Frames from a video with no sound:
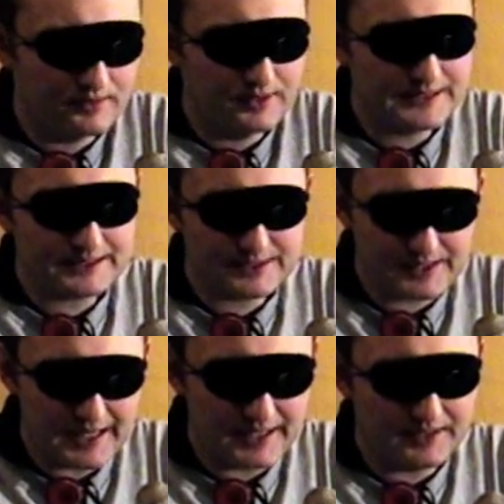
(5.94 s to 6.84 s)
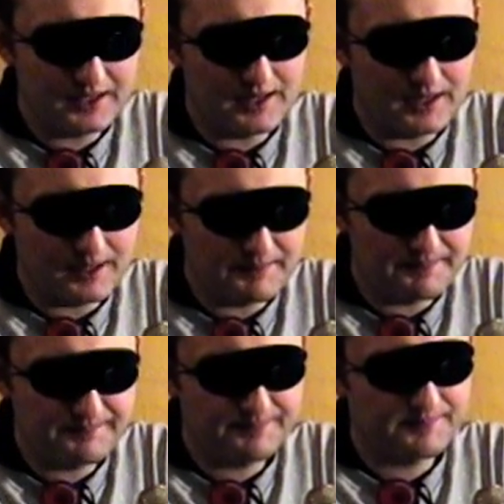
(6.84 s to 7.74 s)
It's exciting.
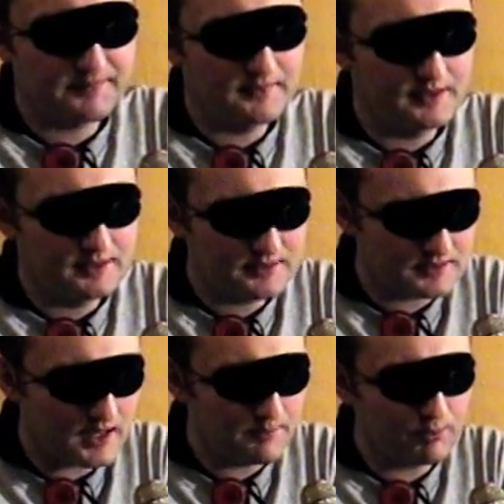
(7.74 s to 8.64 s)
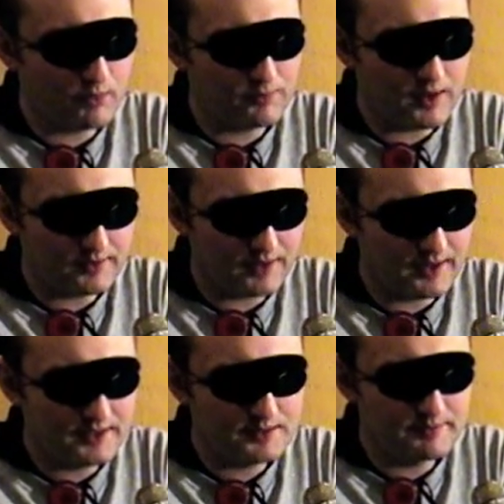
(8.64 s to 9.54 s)
Side profile
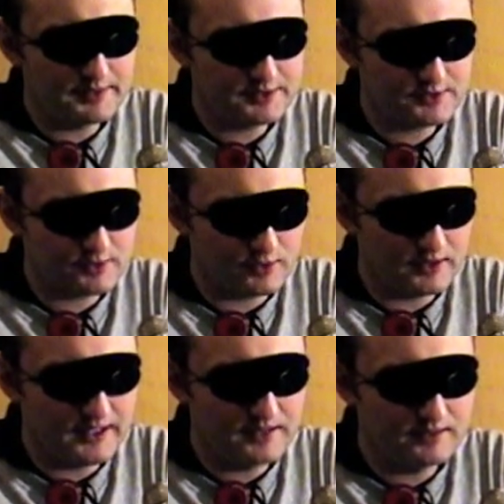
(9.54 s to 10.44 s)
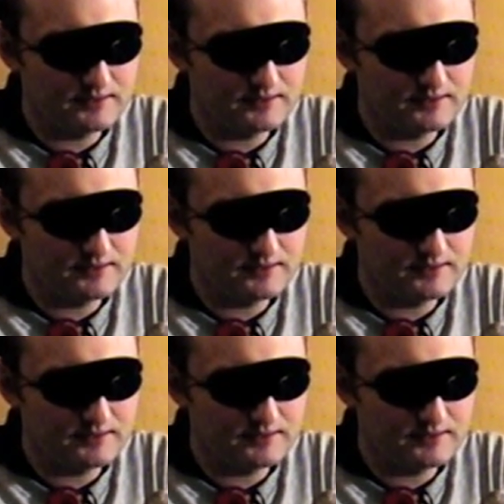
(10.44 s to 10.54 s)
guy, he's a bit surly.